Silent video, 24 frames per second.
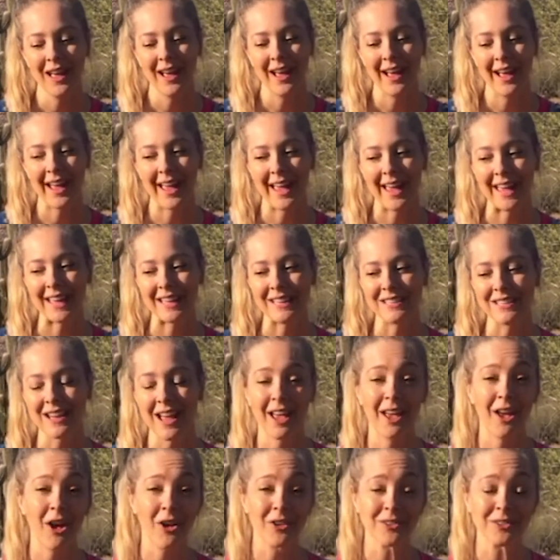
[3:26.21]
And I
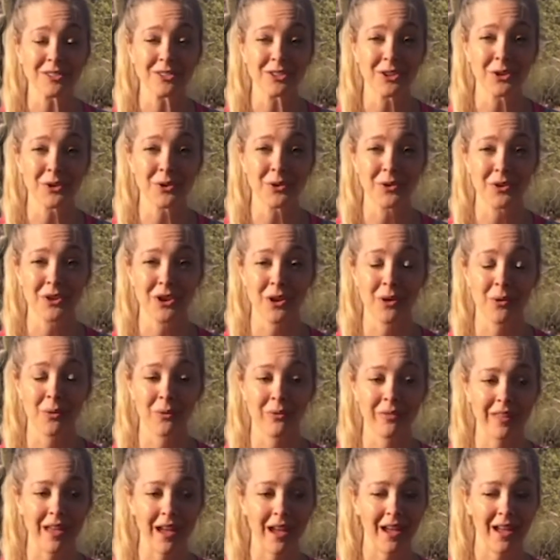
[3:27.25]
also know
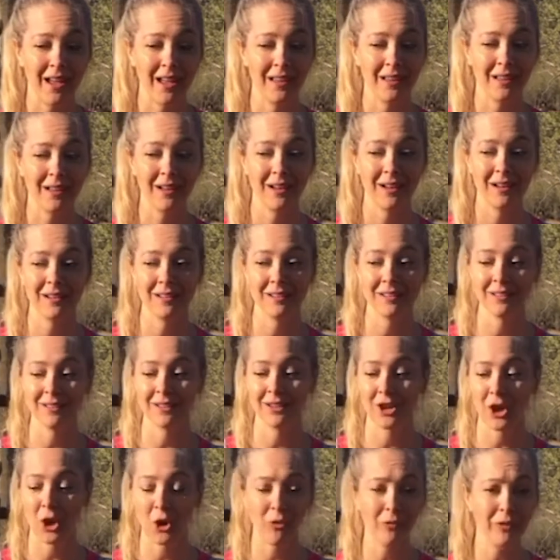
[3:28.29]
that
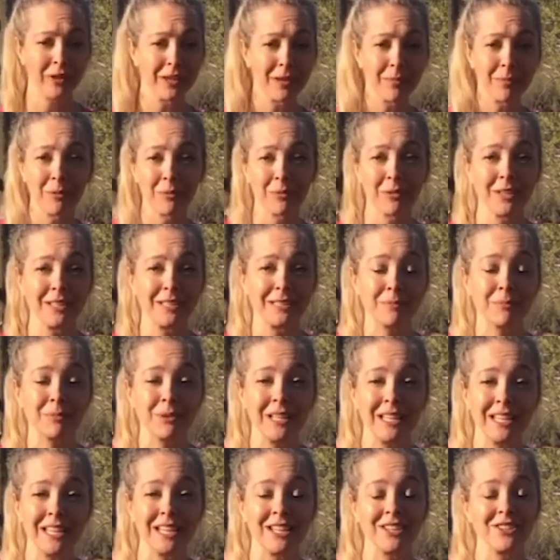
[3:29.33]
COVID can be really
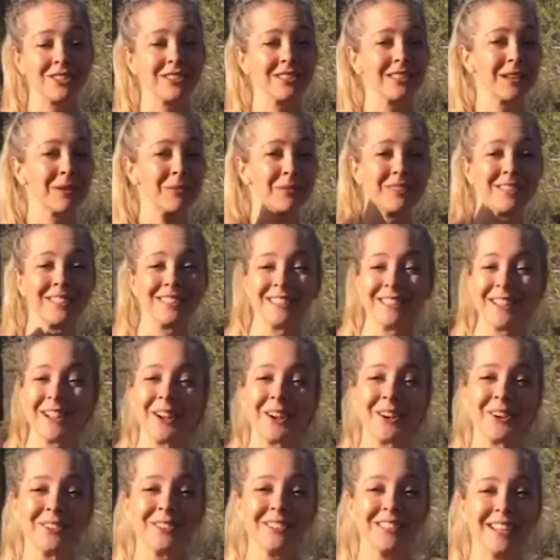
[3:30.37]
depleting. Just like when the sun
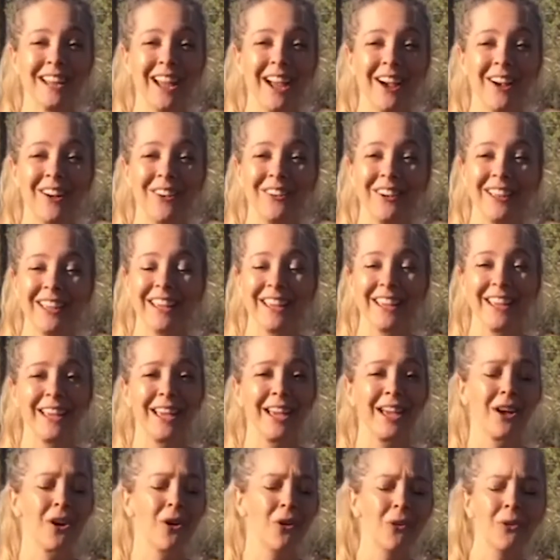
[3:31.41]
goes down, it can get
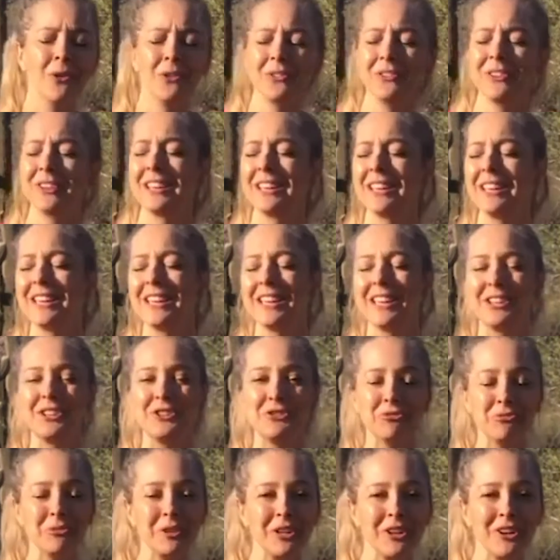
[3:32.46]
cold, it can get
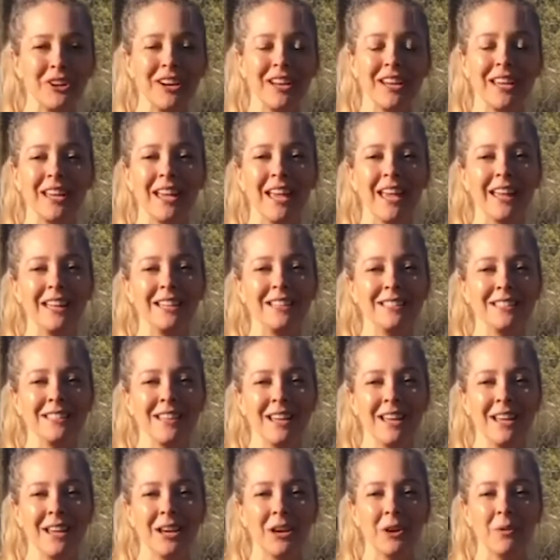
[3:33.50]
dreary, and
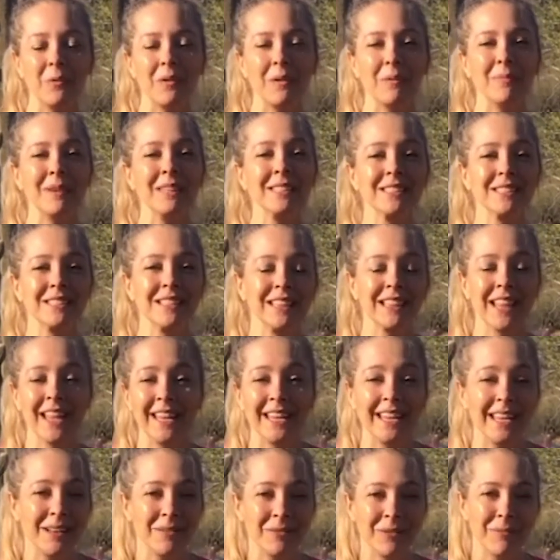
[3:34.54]
we miss the light
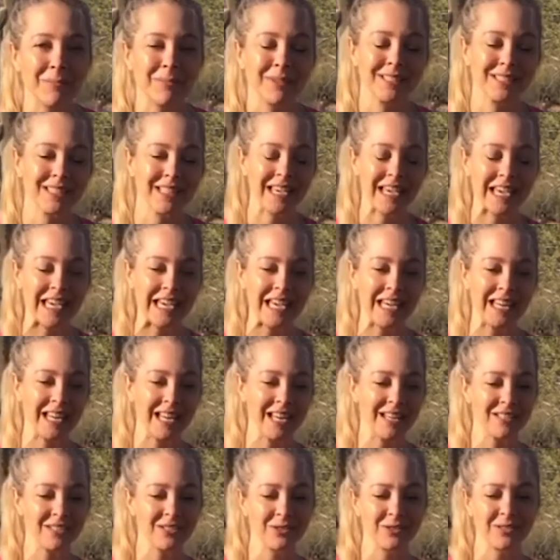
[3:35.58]
and we miss the heat.
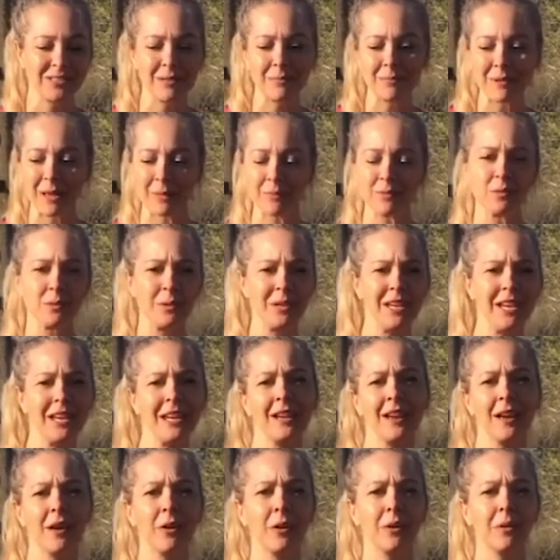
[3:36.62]
And so sometimes we need
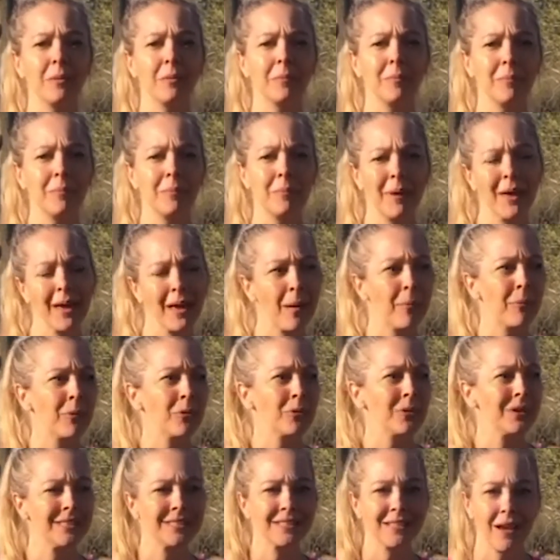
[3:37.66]
a pickup, a
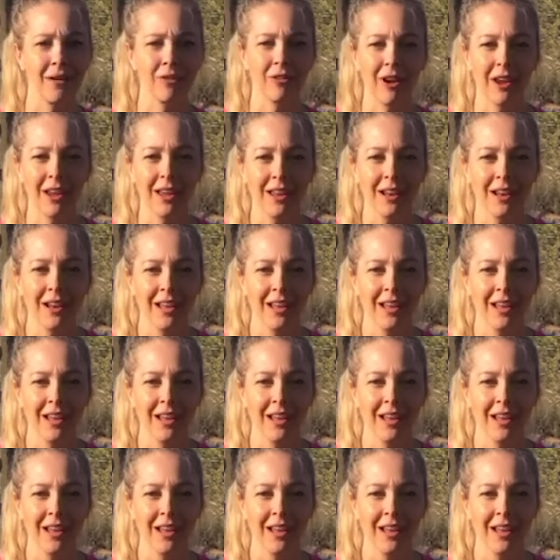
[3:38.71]
reset, right?